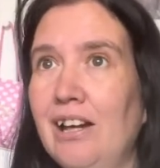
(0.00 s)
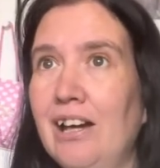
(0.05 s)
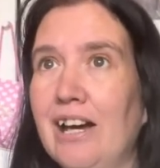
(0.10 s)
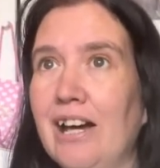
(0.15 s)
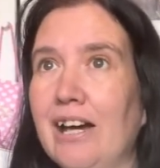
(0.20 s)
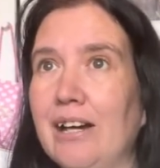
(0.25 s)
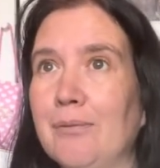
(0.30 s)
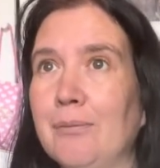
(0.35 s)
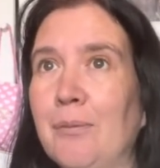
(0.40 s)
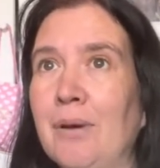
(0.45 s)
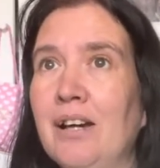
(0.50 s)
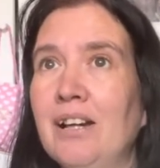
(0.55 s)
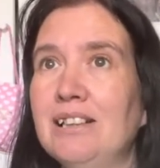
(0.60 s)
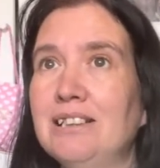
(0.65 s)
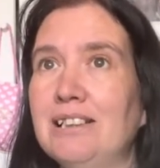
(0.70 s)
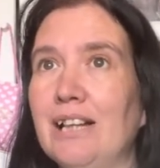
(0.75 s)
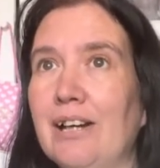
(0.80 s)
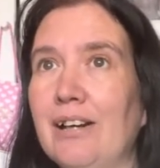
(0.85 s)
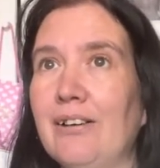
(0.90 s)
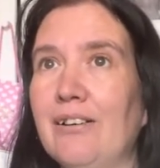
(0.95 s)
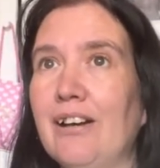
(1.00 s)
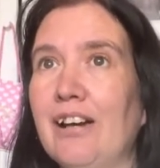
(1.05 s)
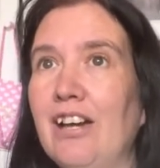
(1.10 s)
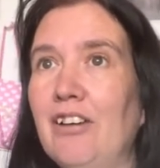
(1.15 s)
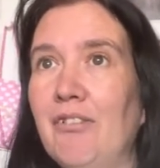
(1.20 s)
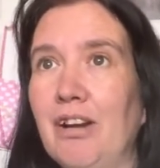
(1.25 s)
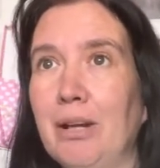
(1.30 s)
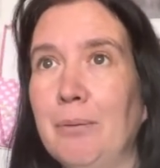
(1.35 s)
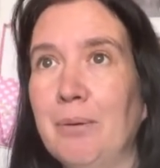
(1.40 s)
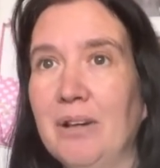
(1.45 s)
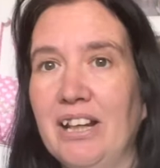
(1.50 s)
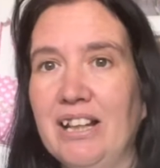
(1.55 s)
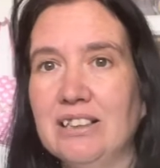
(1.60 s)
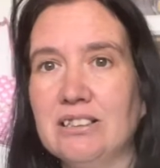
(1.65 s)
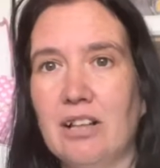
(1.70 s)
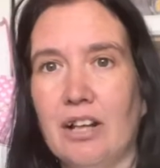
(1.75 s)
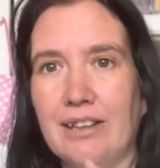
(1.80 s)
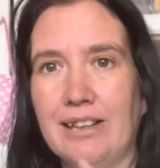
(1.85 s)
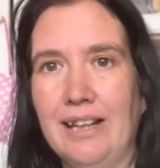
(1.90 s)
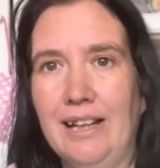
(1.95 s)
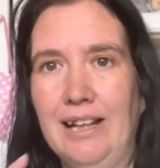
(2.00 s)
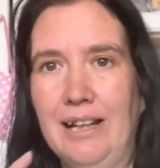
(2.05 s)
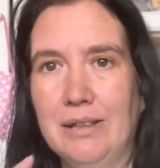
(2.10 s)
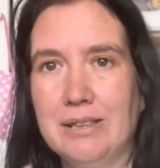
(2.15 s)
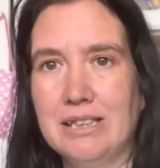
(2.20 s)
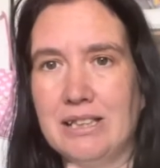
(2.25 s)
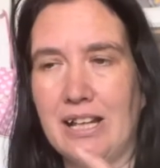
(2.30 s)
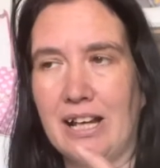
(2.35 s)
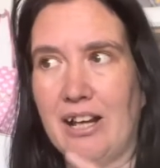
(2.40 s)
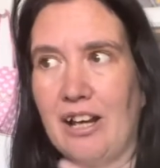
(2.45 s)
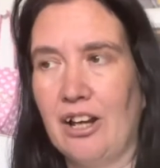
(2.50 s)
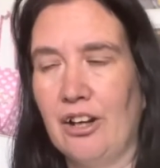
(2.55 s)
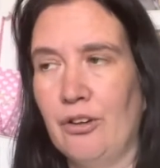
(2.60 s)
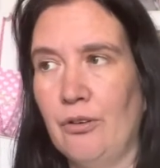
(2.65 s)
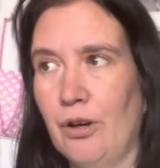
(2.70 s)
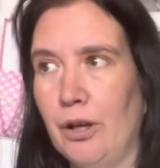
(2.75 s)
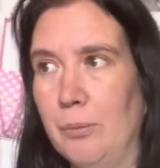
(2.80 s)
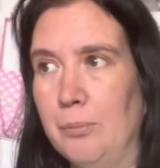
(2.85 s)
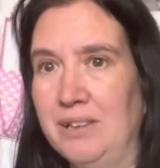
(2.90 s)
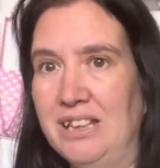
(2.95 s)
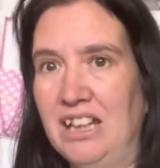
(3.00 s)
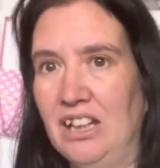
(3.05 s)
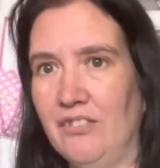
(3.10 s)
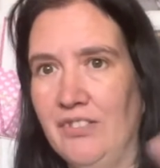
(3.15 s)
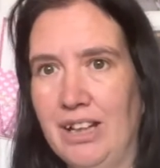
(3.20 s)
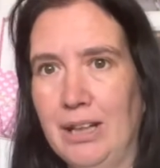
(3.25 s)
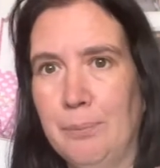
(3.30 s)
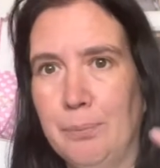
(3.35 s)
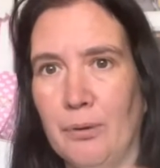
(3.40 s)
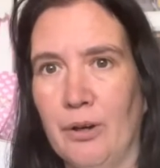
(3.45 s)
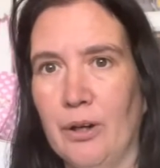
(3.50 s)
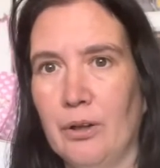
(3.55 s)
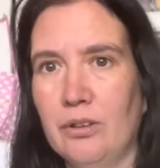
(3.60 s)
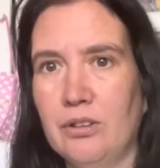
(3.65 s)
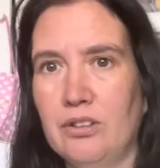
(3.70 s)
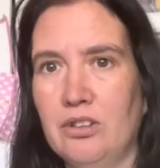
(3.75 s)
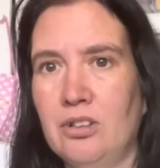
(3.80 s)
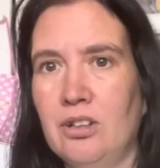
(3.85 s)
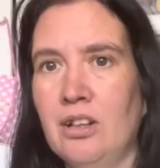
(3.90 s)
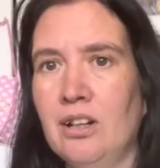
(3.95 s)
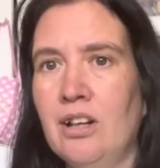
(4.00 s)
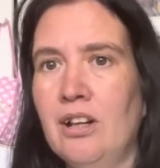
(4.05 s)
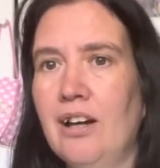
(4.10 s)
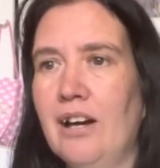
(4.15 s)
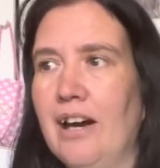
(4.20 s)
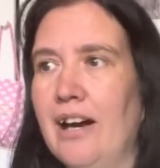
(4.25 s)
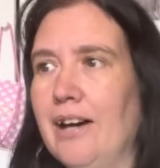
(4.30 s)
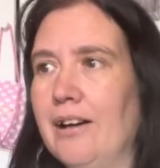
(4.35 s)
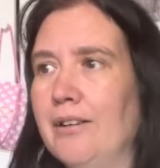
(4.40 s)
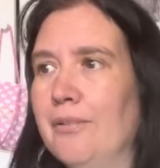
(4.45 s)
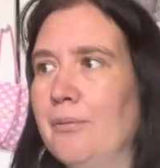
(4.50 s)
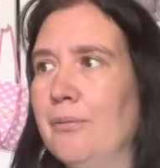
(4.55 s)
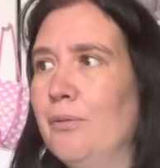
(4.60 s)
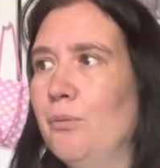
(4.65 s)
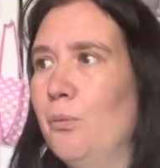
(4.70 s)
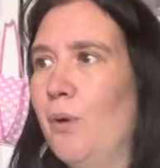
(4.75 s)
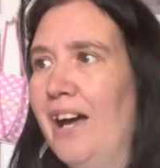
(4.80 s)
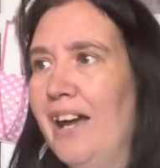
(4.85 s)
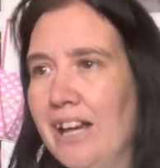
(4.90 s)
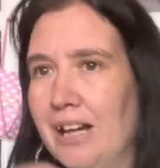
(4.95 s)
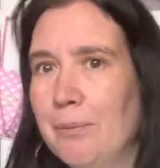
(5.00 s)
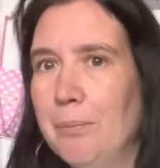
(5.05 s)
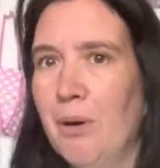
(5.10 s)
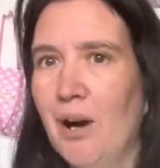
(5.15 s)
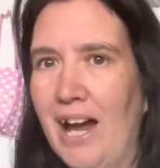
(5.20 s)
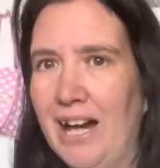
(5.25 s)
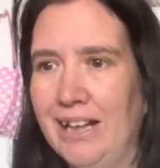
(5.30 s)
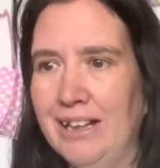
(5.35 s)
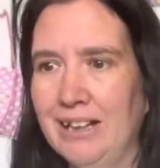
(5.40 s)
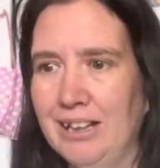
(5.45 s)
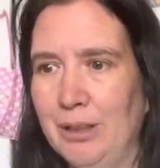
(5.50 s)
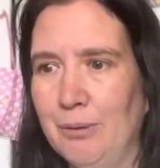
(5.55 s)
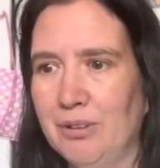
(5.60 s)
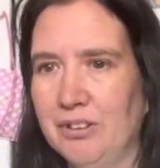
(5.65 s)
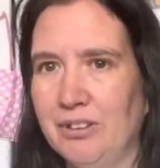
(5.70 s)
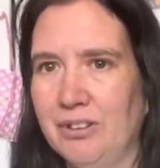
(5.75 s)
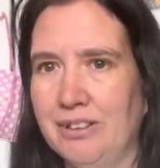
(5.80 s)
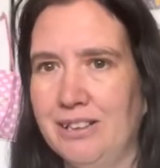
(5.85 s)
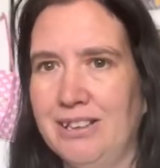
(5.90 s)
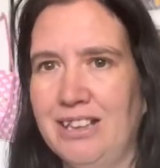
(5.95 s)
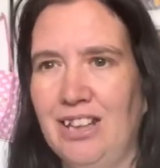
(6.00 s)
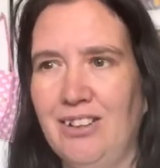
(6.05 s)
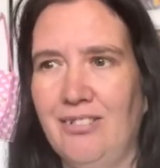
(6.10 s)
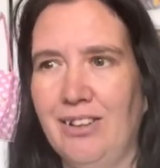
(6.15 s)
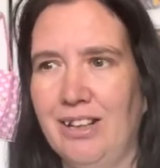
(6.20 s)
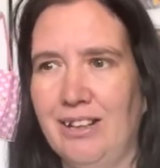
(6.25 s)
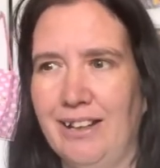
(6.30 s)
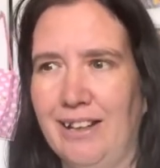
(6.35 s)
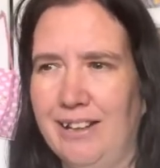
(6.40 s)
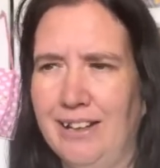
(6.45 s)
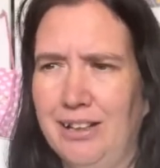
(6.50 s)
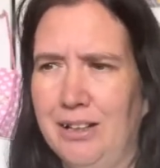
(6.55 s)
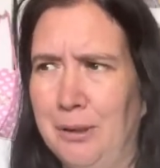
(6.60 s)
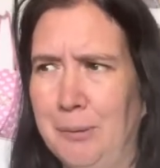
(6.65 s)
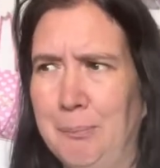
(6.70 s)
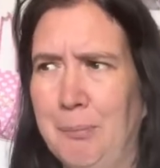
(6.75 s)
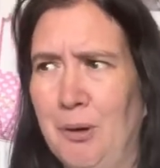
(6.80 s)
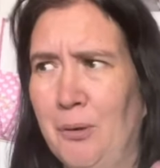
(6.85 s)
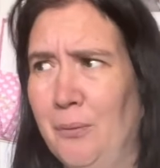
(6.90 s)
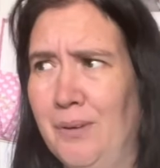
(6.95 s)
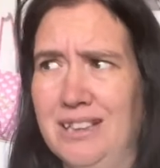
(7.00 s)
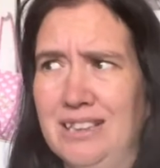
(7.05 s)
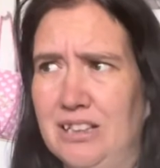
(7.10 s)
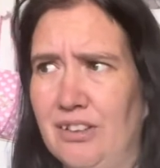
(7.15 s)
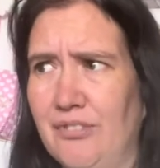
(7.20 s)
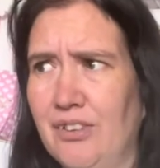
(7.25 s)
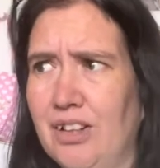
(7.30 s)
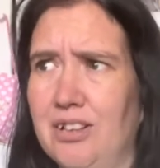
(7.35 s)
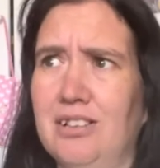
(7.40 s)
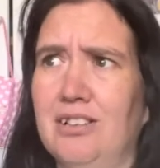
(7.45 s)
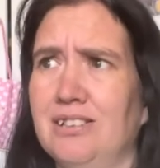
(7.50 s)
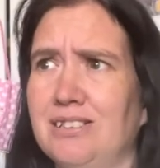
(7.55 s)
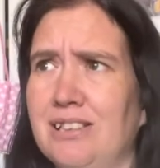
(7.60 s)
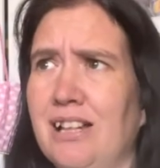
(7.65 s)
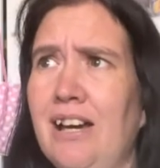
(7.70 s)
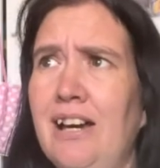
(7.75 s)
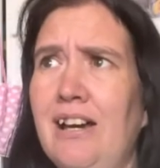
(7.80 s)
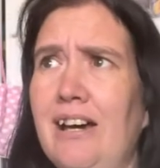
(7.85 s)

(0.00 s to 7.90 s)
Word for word: Um, so if anybody has got the Listic and Chrome TV brooch, um, where you can put anything you want on the TV. Like you could put Wizard of Oz.